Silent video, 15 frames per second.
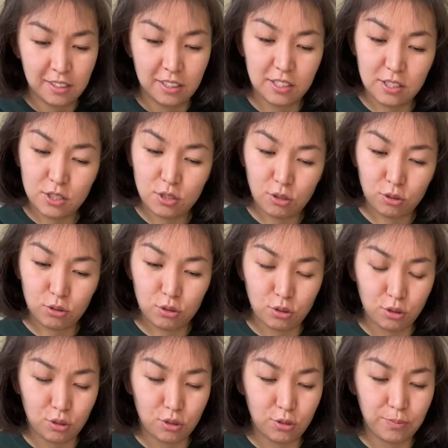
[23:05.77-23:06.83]
It's
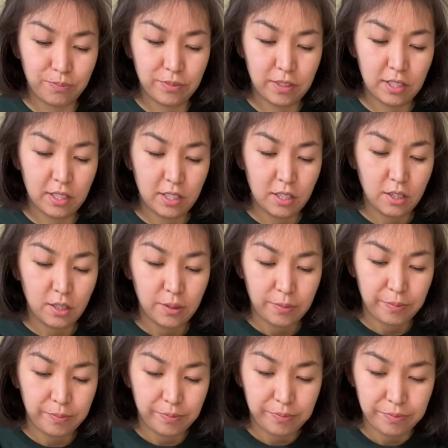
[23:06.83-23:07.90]
also
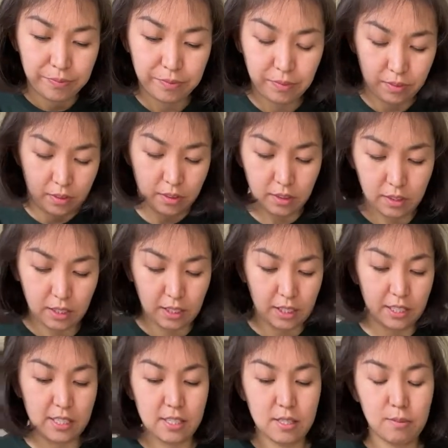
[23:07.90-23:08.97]

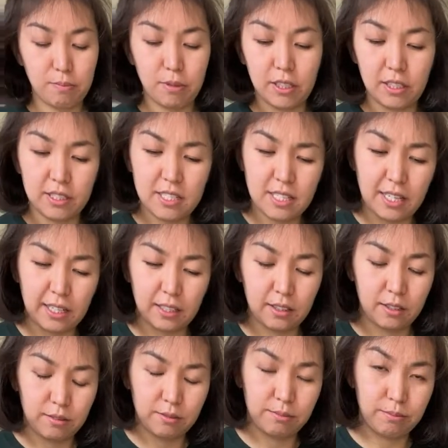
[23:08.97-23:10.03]
nice, but it's like,
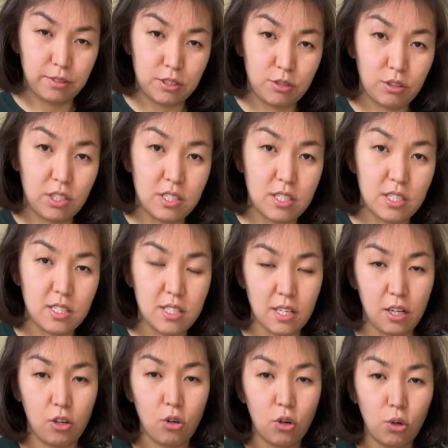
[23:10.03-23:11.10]
as you can see, it's a
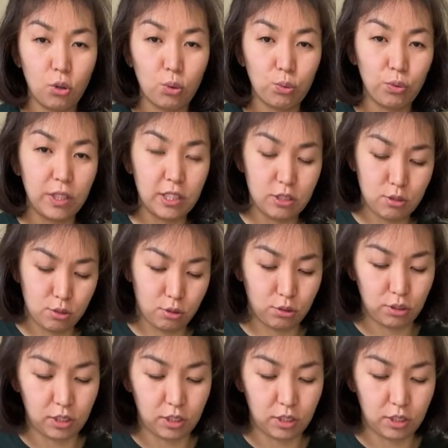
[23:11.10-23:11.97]
whole wheat, so